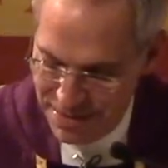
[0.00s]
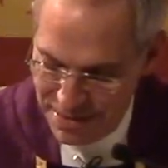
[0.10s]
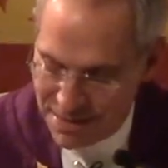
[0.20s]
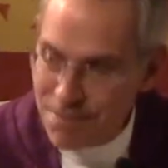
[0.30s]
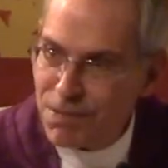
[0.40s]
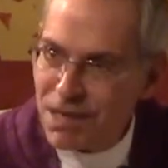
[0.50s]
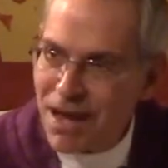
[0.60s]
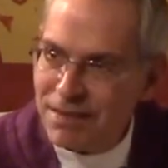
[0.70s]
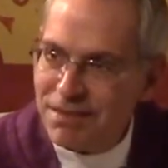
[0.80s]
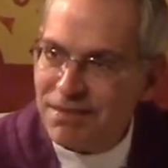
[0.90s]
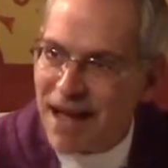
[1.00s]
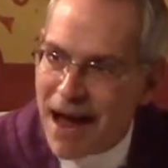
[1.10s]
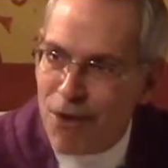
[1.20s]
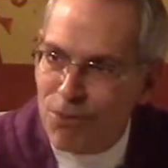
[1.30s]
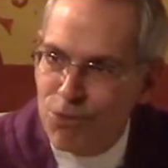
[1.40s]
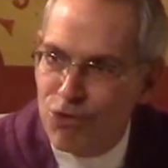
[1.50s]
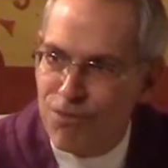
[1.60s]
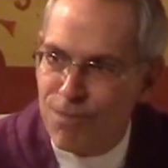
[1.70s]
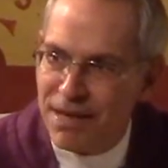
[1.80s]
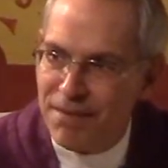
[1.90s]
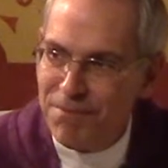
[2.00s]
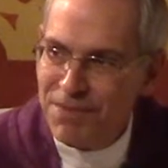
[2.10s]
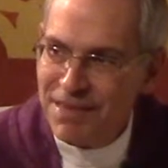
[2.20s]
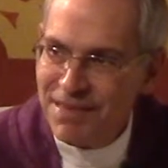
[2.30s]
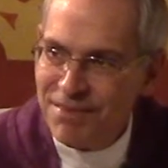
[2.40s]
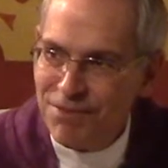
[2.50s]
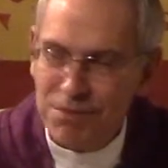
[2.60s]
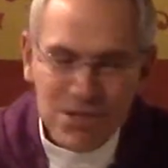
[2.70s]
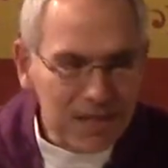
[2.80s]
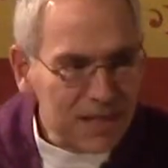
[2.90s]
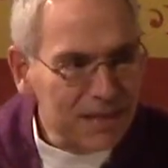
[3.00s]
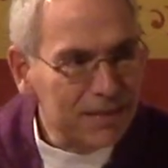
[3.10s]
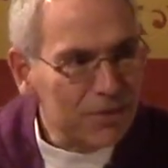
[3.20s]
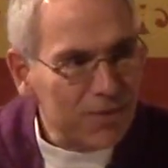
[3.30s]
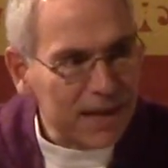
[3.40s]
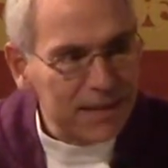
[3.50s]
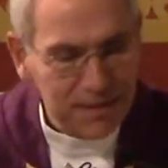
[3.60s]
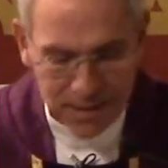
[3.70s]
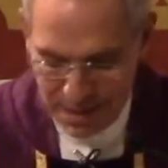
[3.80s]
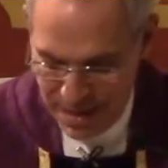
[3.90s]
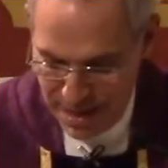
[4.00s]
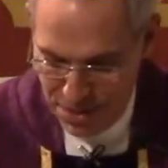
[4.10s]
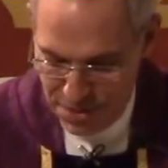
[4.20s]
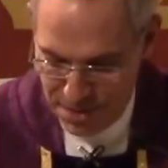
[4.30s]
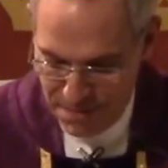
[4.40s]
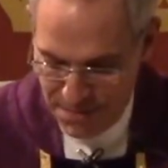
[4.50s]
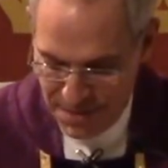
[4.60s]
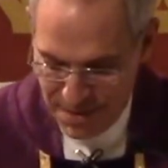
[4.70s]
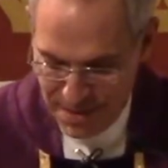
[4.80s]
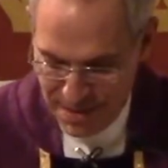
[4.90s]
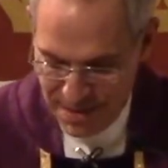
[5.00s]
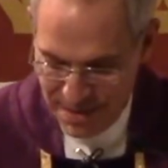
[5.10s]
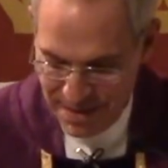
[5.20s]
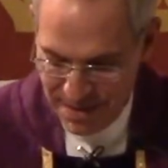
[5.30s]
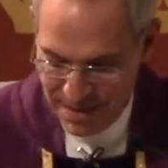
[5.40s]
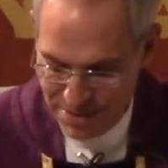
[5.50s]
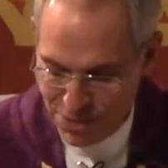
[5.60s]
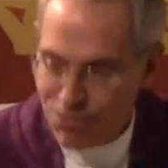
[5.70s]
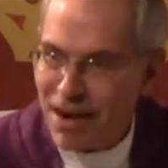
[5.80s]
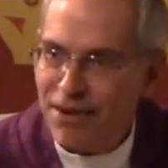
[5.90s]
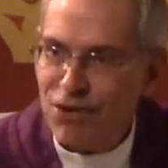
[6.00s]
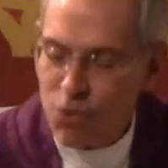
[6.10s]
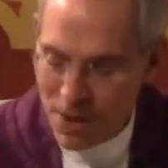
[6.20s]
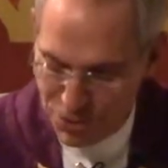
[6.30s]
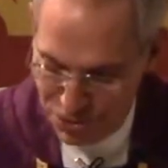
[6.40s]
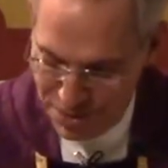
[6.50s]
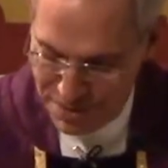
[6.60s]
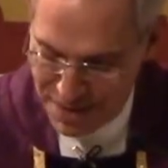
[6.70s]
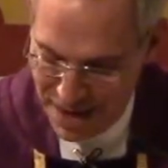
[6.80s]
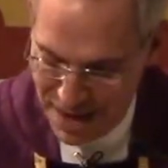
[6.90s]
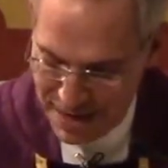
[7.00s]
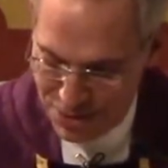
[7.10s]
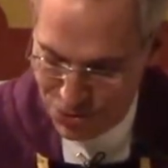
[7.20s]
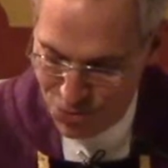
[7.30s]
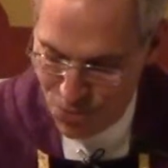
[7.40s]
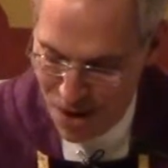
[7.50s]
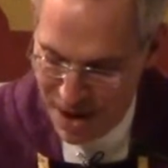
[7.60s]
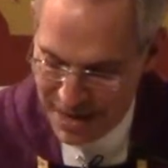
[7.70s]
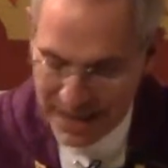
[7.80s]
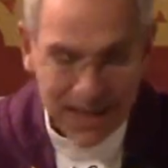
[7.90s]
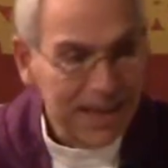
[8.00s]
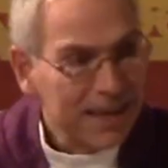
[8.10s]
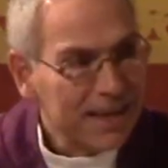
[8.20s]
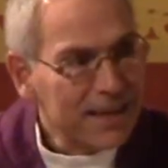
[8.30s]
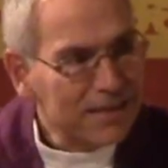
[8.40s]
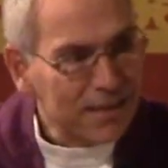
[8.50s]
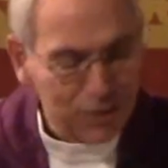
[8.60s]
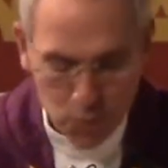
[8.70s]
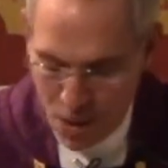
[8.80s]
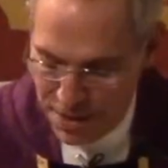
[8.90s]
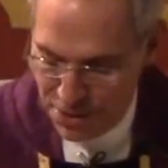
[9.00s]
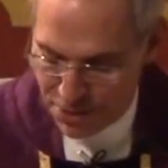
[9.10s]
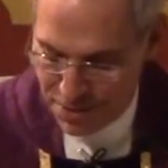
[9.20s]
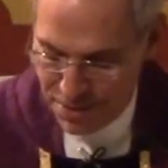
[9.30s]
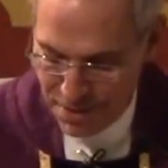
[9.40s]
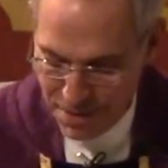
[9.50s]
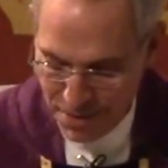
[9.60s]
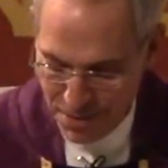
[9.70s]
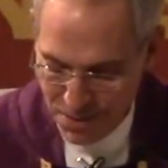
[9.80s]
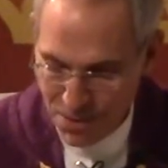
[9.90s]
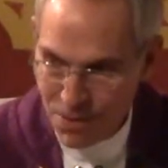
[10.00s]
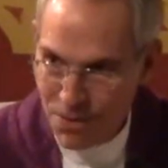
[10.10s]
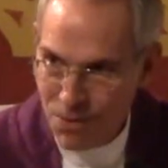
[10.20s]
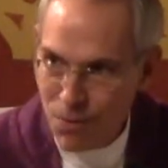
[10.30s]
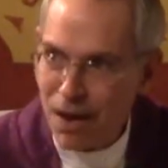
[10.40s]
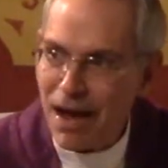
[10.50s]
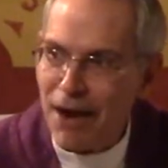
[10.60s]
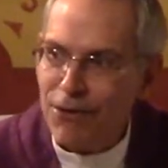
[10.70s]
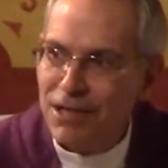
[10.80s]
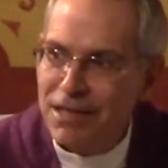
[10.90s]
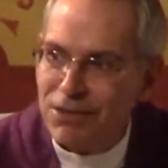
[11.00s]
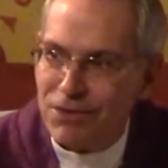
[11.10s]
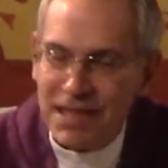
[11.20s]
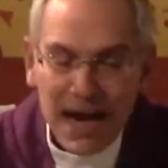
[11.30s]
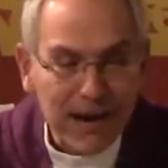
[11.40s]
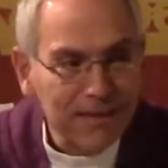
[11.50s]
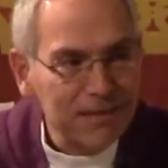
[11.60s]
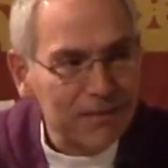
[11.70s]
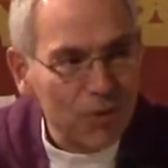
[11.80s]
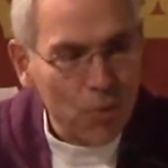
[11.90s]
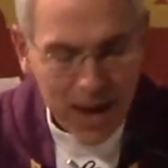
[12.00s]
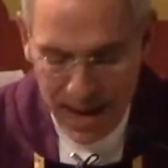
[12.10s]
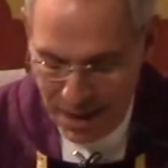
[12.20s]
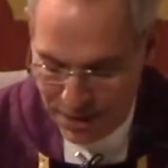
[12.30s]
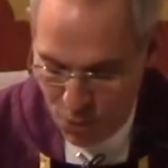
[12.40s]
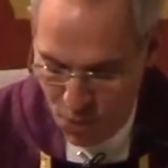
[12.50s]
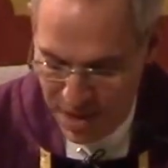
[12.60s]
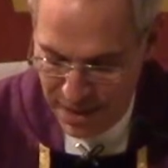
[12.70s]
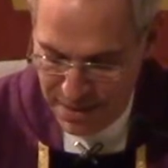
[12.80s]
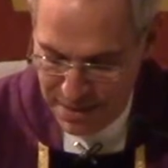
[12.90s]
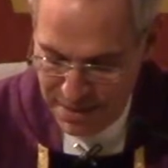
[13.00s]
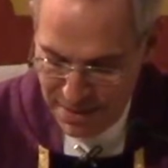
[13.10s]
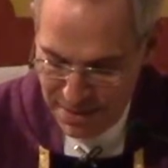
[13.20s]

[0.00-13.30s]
symbolizes our movement from sin to reconciliation. As the writer questions God as to why he lets us wander while our guilt carries us away like the wind.